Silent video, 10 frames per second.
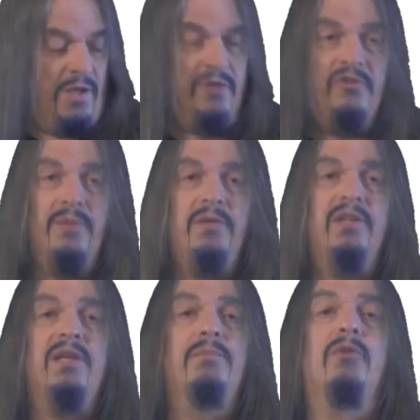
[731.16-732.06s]
Except
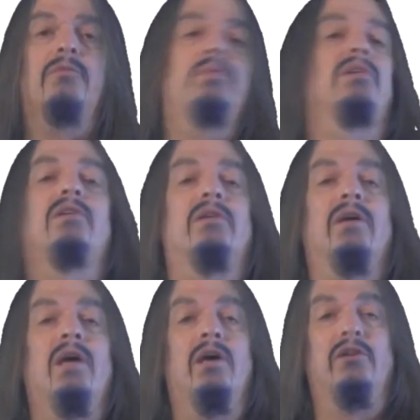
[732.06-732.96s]
that they both belong
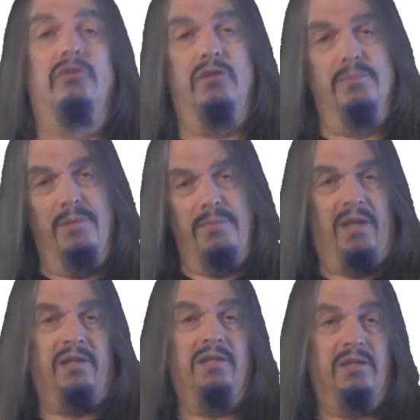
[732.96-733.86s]
to the
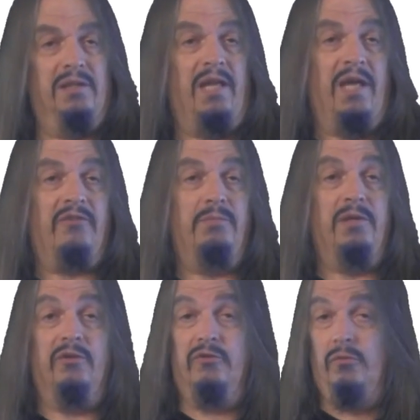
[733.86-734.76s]
mammalian class,
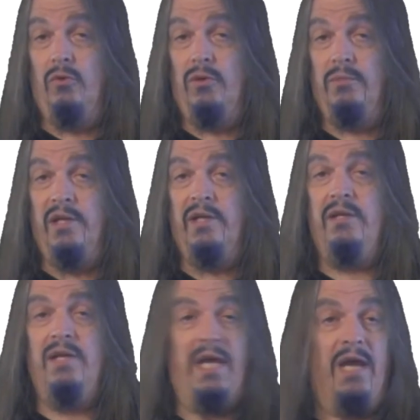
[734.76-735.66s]
because they're warm-blooded,
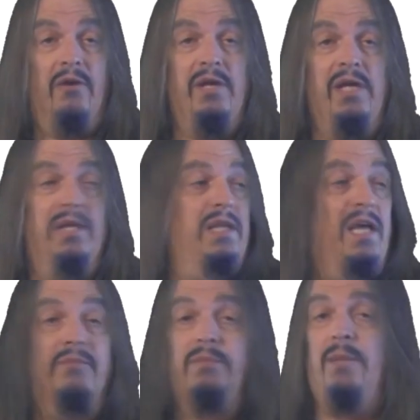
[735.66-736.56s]
hairy, and they
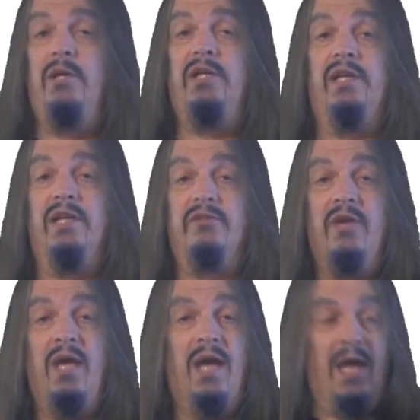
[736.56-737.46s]
have memory glands.
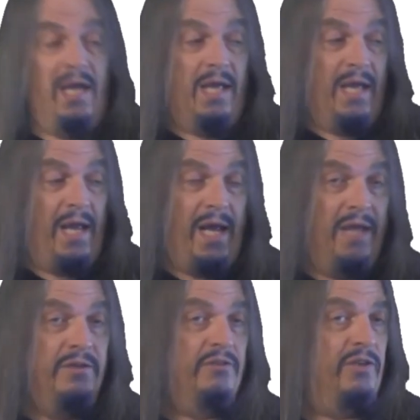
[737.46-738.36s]

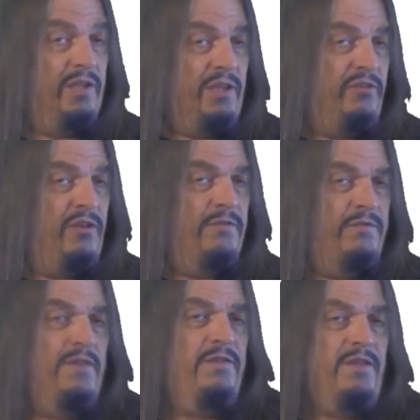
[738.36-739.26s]
And there's at least a
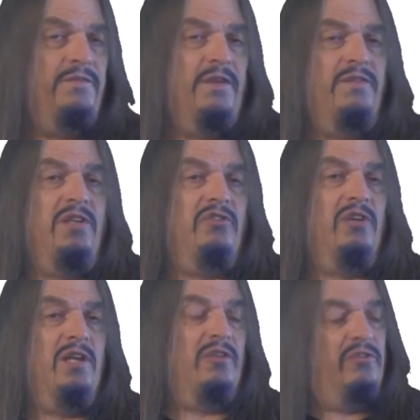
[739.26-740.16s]
fifty fifty
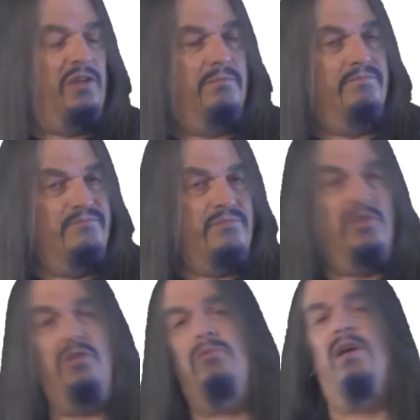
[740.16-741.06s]
chance that
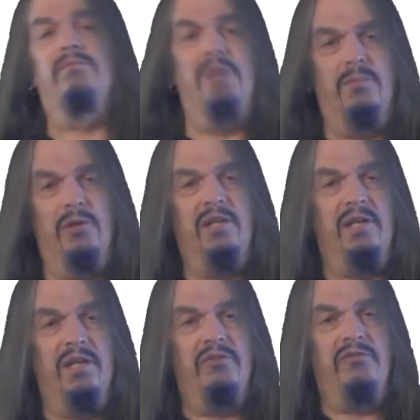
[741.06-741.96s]
you have memory
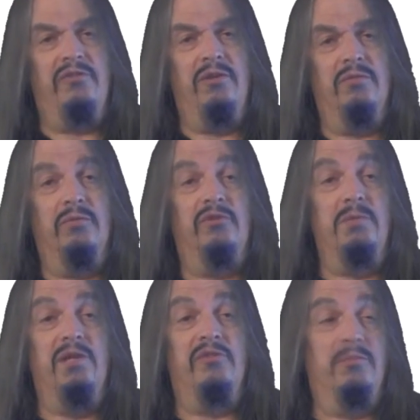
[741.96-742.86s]
glands too, which
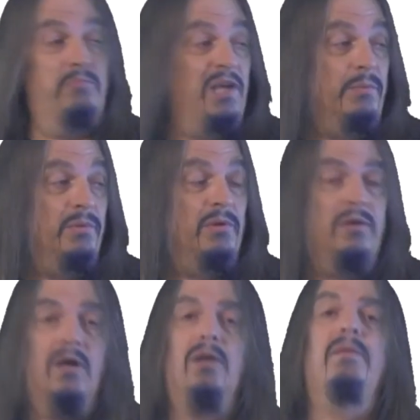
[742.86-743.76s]
means that
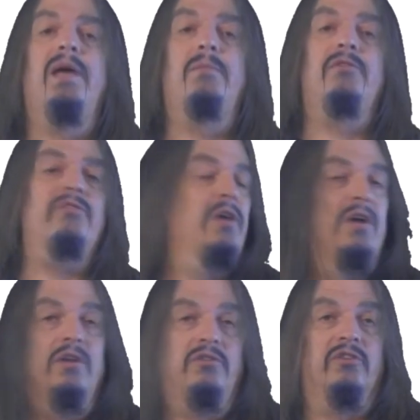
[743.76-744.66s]
people are mammals
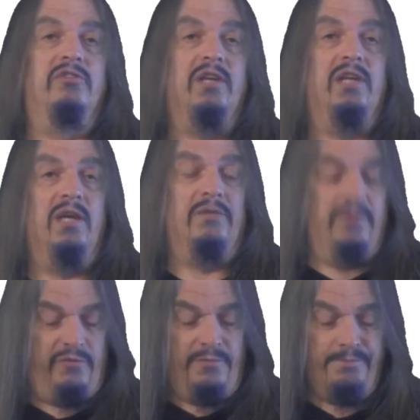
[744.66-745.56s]
just like
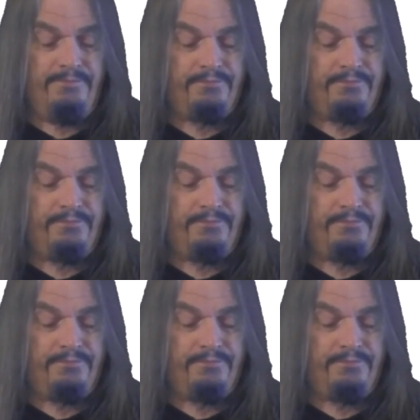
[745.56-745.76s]
elephants.